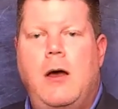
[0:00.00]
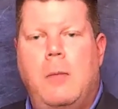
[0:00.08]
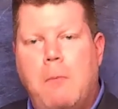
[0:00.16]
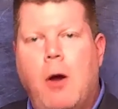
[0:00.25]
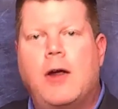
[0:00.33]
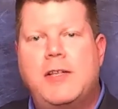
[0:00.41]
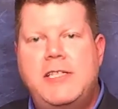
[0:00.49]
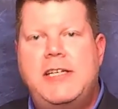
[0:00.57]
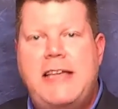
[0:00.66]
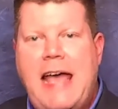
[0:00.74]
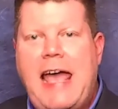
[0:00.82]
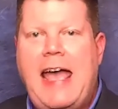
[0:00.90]
Mark
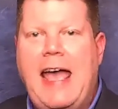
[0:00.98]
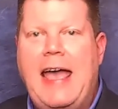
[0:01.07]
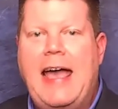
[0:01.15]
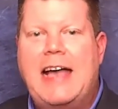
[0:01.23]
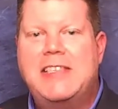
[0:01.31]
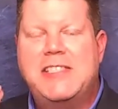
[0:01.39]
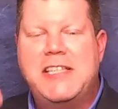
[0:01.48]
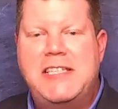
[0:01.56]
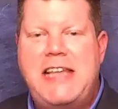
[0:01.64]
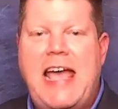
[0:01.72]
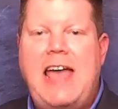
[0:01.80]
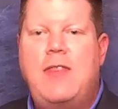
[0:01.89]
today as the
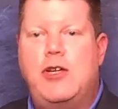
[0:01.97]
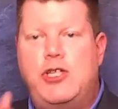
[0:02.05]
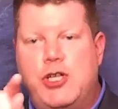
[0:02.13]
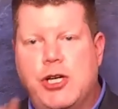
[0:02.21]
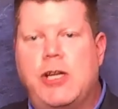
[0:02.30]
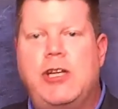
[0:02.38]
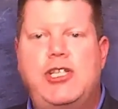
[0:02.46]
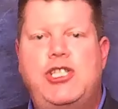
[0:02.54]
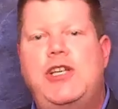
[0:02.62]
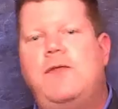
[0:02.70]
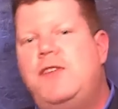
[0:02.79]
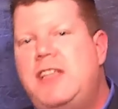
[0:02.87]
day that you're going to
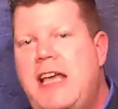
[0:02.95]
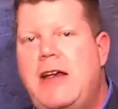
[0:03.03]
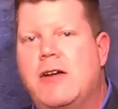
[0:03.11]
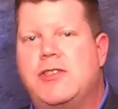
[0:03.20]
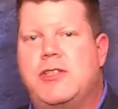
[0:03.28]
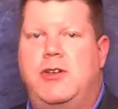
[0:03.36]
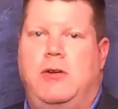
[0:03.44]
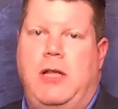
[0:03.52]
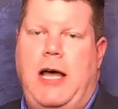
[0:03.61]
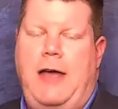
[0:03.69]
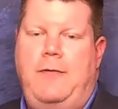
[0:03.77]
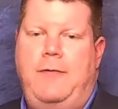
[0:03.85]
shift gears in your
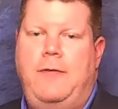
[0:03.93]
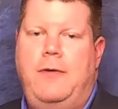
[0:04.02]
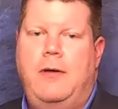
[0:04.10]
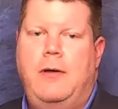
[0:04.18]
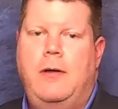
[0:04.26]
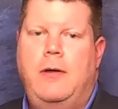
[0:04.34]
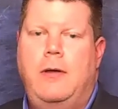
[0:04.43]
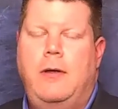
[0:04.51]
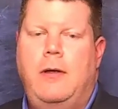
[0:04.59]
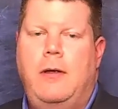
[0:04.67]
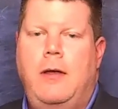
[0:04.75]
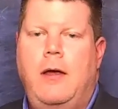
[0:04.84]
life.
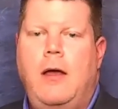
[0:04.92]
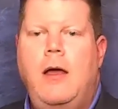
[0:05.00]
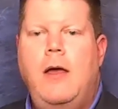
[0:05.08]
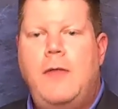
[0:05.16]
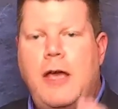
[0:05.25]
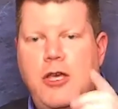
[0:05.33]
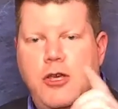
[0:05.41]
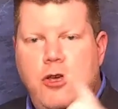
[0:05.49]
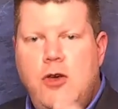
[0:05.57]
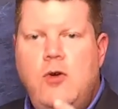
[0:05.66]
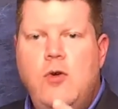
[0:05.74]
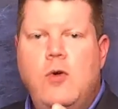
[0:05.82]
That
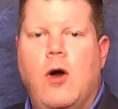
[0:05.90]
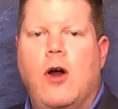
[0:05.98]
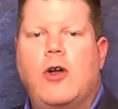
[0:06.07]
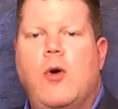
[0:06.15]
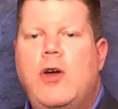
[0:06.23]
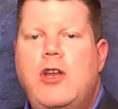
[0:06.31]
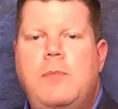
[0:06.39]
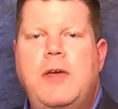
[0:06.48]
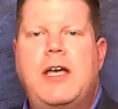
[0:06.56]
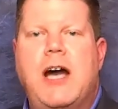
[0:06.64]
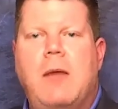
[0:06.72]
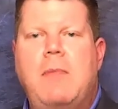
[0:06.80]
you are going to
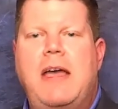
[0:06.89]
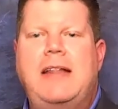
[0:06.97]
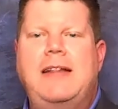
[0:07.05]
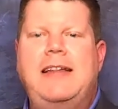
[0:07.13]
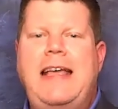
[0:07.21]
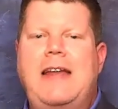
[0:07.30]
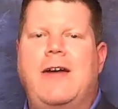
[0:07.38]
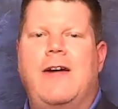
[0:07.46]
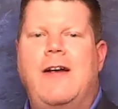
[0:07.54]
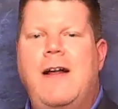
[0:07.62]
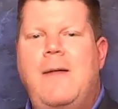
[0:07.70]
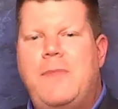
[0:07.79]
become a
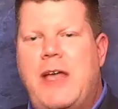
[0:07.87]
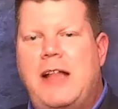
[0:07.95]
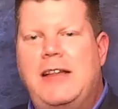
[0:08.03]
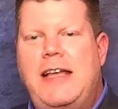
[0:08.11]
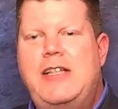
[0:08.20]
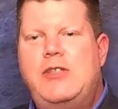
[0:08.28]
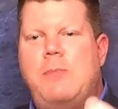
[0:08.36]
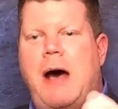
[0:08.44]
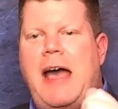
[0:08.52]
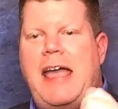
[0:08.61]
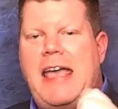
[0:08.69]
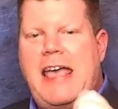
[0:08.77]
leader that leads
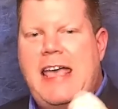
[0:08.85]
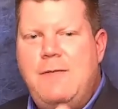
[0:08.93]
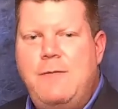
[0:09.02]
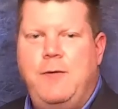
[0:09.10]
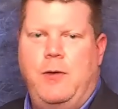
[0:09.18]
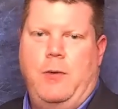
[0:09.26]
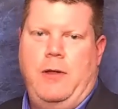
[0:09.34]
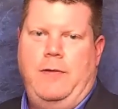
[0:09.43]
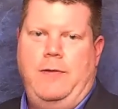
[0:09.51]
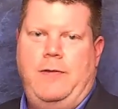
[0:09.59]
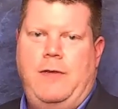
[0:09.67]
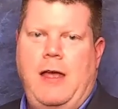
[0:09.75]
by
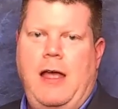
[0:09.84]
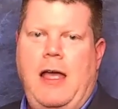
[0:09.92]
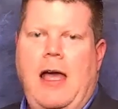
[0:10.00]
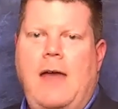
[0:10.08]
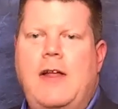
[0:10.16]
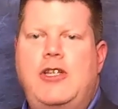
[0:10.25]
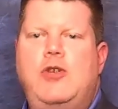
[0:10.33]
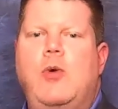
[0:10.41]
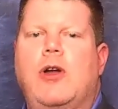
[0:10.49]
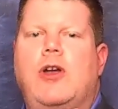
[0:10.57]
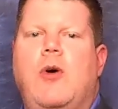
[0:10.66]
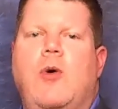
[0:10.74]
influence. And that you
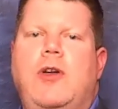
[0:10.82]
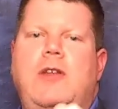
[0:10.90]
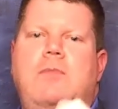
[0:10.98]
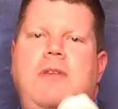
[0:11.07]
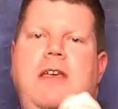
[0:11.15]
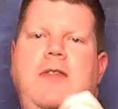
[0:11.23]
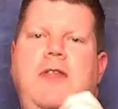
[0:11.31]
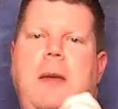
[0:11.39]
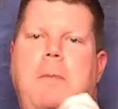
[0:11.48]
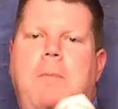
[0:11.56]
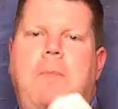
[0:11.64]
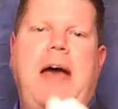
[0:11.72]
are going to be
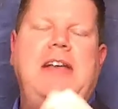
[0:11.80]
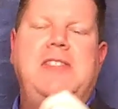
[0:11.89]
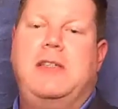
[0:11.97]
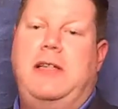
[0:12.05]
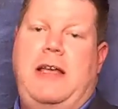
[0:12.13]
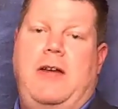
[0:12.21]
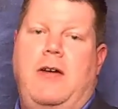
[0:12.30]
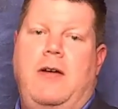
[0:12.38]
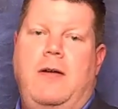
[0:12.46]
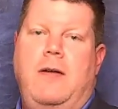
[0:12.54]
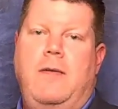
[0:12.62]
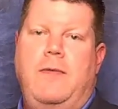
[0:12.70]
the best
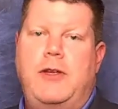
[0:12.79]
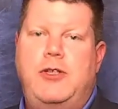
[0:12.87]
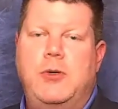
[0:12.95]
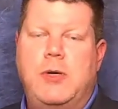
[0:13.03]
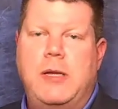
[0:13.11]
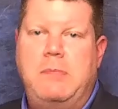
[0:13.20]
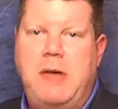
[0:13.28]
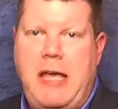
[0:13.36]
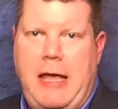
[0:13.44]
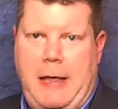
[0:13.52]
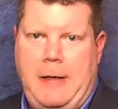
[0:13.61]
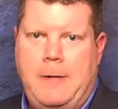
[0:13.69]
leader that you can be.